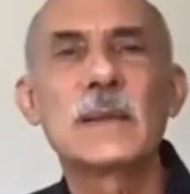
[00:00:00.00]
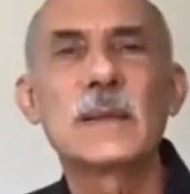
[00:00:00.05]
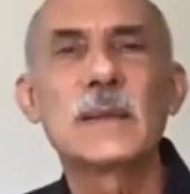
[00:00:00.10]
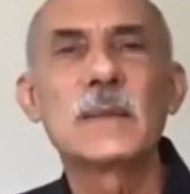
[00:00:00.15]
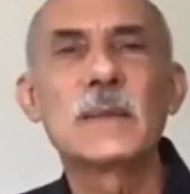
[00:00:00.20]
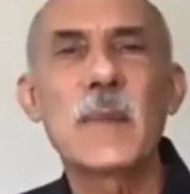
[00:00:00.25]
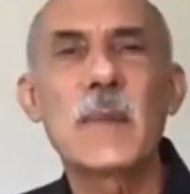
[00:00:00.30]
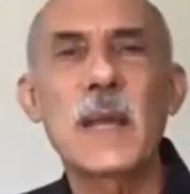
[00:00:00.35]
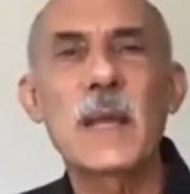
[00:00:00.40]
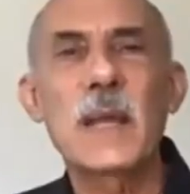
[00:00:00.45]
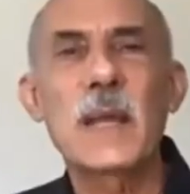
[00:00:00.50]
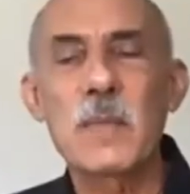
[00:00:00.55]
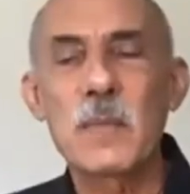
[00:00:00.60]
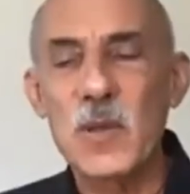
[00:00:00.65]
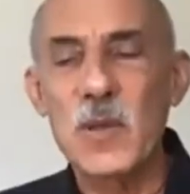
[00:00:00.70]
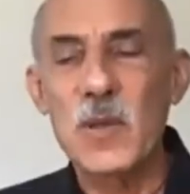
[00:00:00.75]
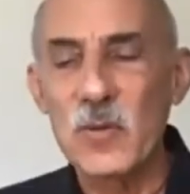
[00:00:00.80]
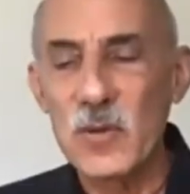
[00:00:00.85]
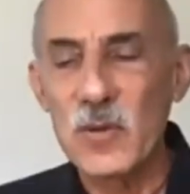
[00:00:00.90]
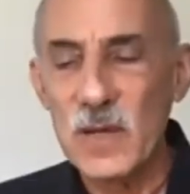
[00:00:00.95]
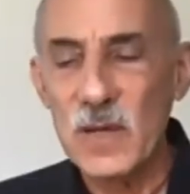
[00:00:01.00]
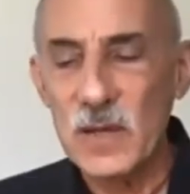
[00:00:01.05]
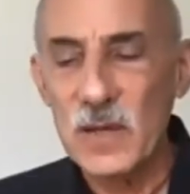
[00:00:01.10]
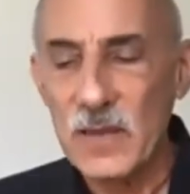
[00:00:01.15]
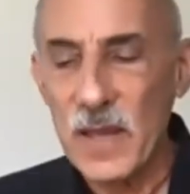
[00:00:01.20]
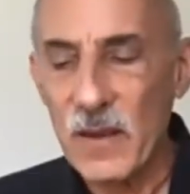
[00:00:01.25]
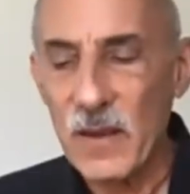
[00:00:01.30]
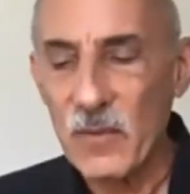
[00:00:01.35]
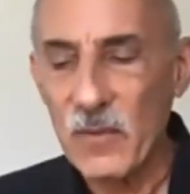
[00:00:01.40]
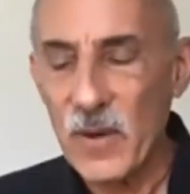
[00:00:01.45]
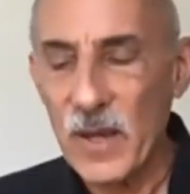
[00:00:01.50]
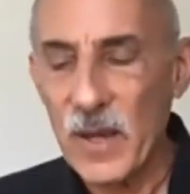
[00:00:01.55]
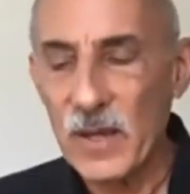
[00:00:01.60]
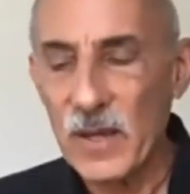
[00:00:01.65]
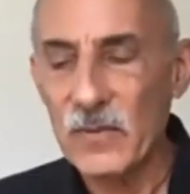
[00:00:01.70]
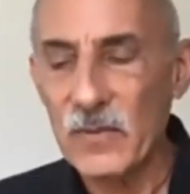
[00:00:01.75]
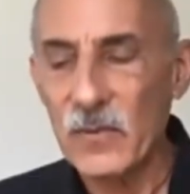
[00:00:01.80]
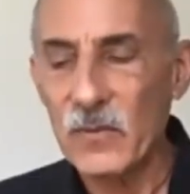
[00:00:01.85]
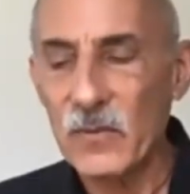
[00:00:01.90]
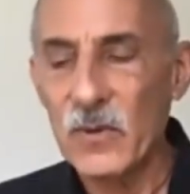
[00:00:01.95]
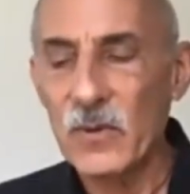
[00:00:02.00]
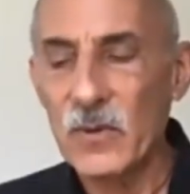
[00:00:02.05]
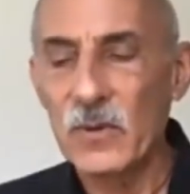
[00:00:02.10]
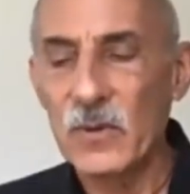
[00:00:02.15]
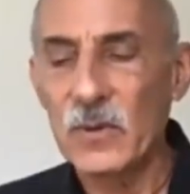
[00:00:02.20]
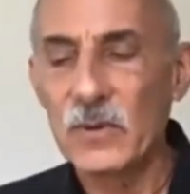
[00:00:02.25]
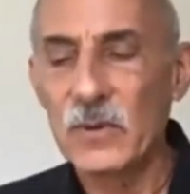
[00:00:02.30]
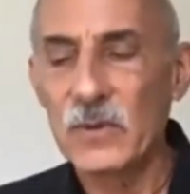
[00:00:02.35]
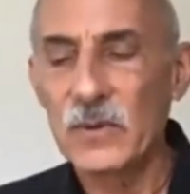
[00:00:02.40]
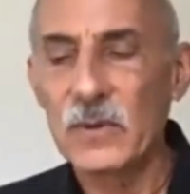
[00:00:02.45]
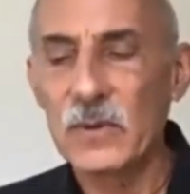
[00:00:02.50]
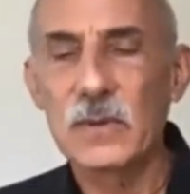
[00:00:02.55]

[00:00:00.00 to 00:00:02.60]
and making beauty in that way in the world.